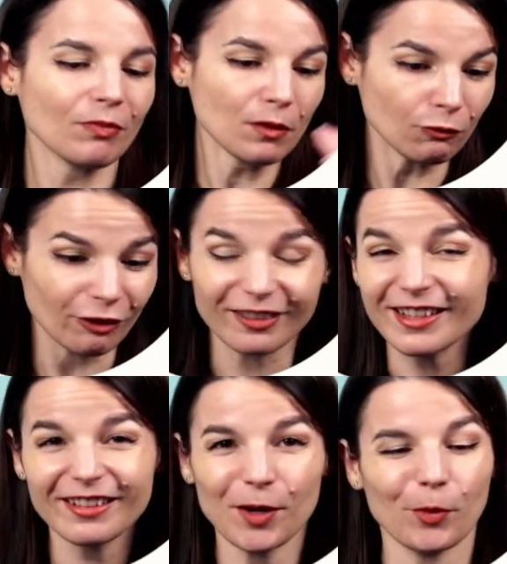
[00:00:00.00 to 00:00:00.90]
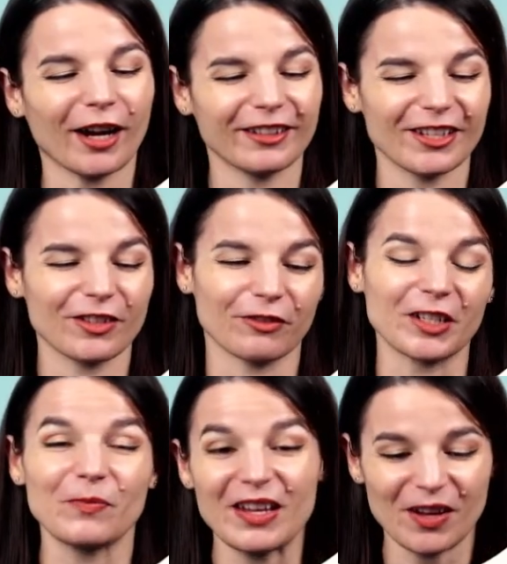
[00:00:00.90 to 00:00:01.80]
for listening practice, for
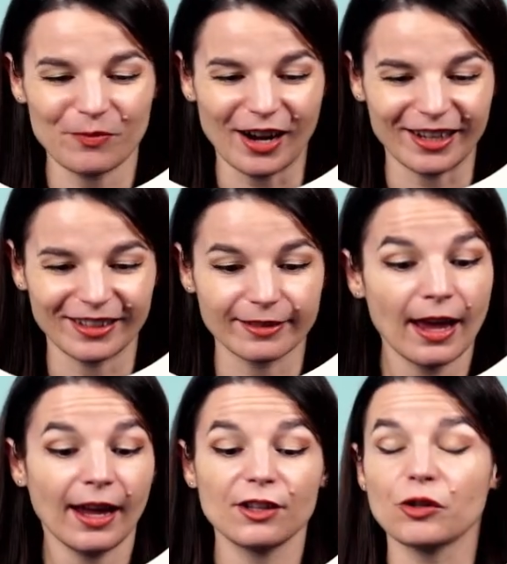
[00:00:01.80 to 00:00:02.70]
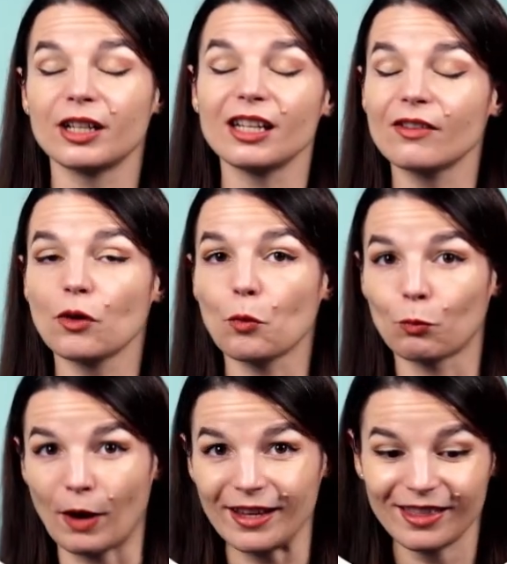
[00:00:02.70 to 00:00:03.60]
speaking practice, and you can even
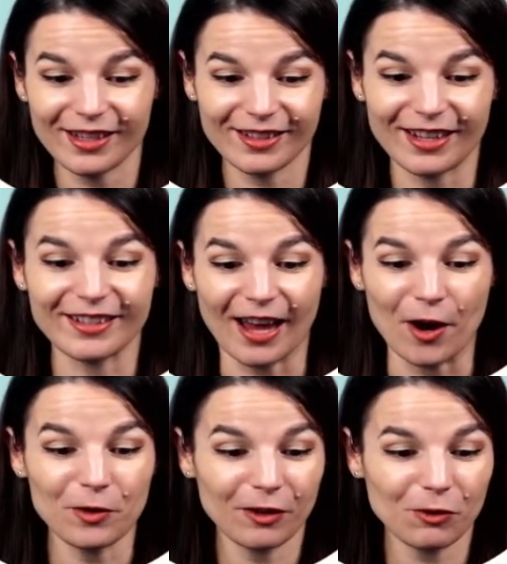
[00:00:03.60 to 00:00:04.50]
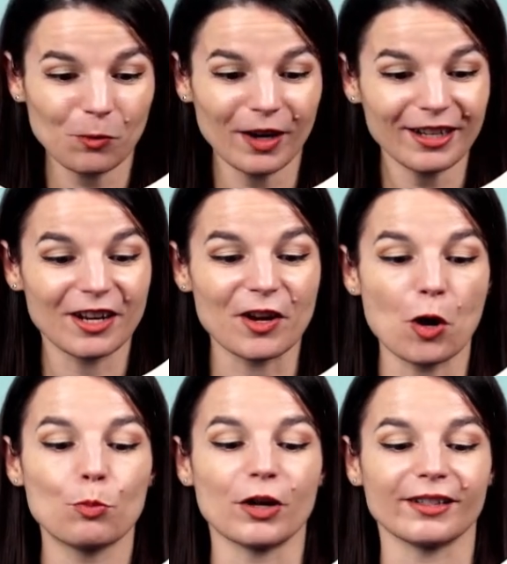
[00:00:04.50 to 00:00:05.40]
write these things out if you want in a
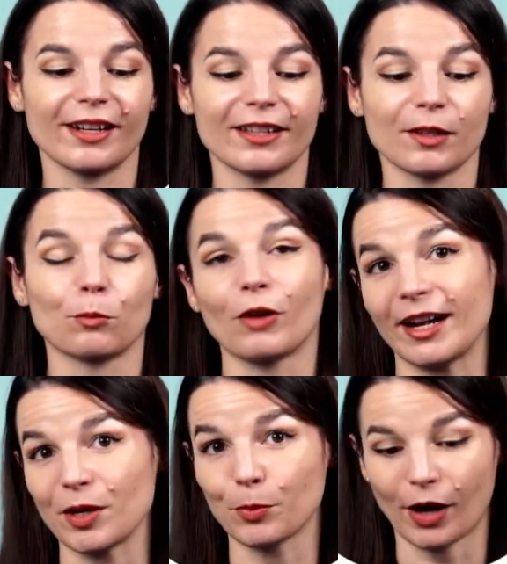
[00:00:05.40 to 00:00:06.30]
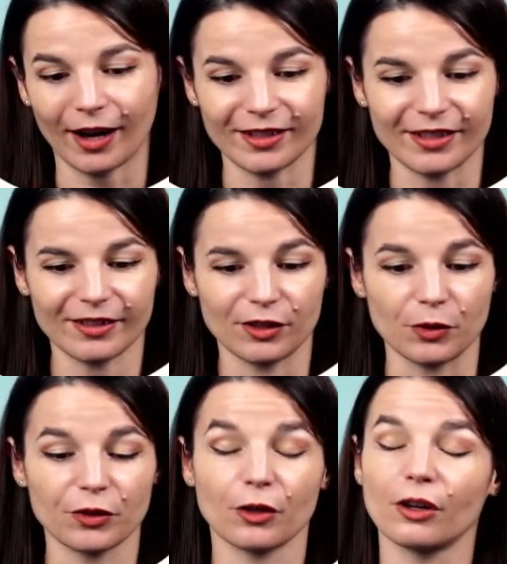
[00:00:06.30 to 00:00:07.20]
notebook to get some writing practice too.
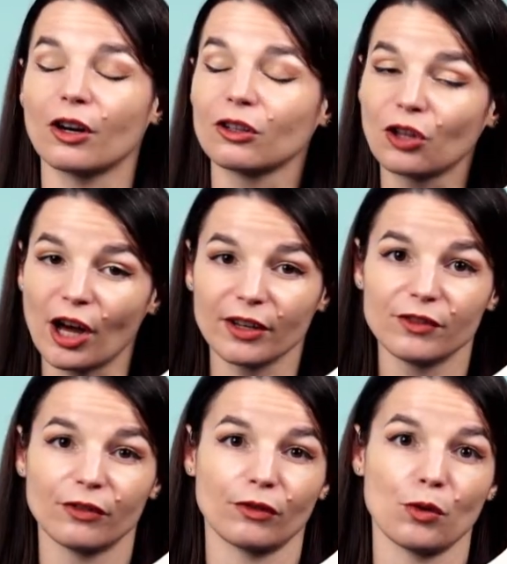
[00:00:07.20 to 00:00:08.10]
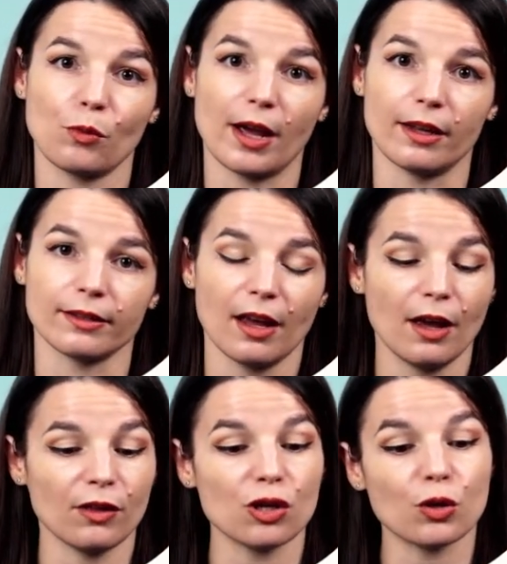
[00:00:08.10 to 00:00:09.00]
So there are a lot of different ways that
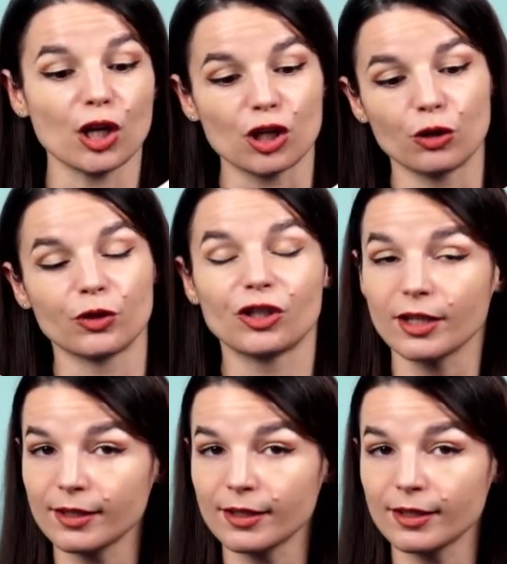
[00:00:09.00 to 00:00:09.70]
you can use just